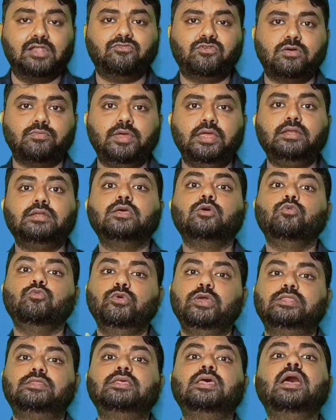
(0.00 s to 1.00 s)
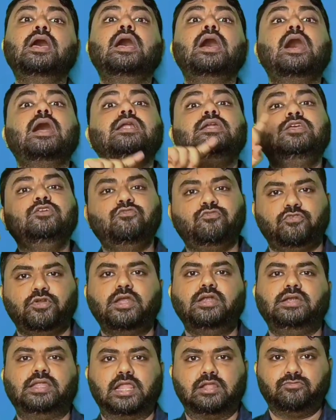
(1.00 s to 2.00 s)
an alphabet with
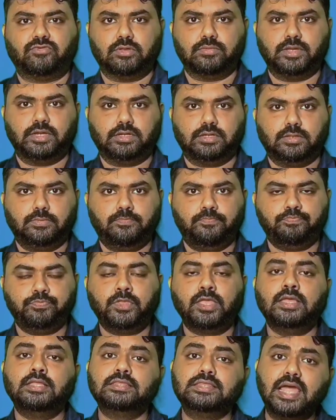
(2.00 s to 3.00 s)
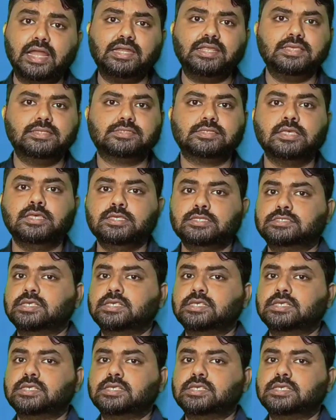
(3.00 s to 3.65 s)
a different alphabet. That